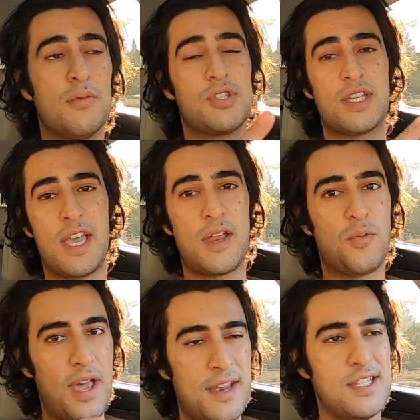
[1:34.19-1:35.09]
which again,
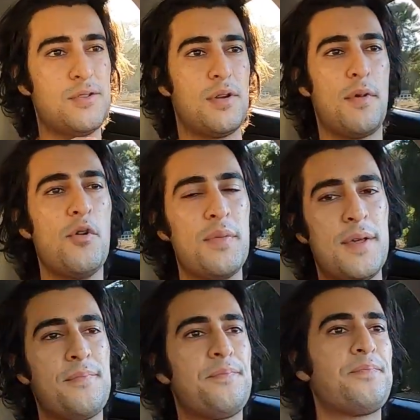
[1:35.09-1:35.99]
we'll get into in a
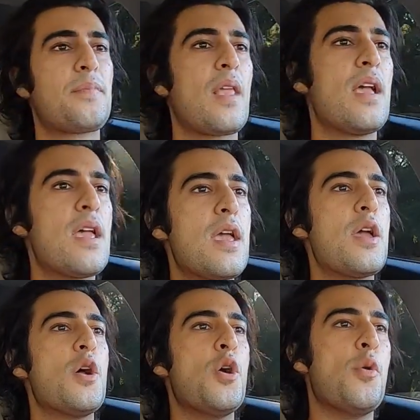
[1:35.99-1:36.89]
moment.
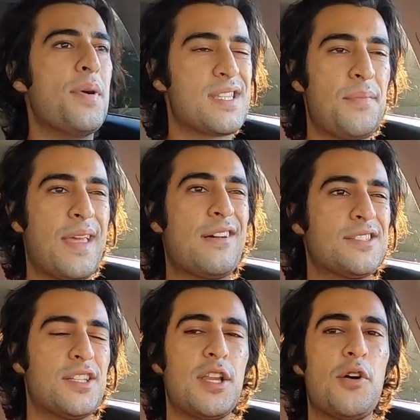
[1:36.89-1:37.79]
But something
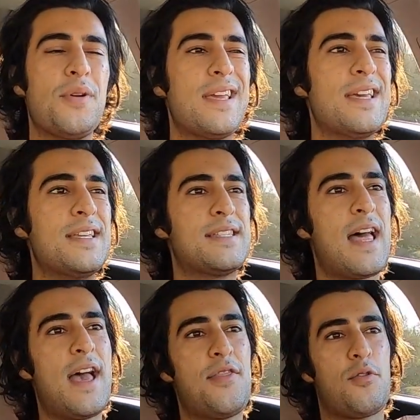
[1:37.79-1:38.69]
else to note is
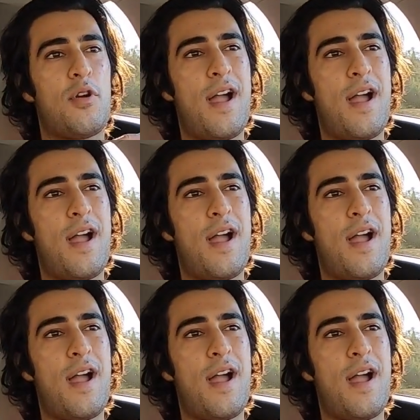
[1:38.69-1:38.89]
that there are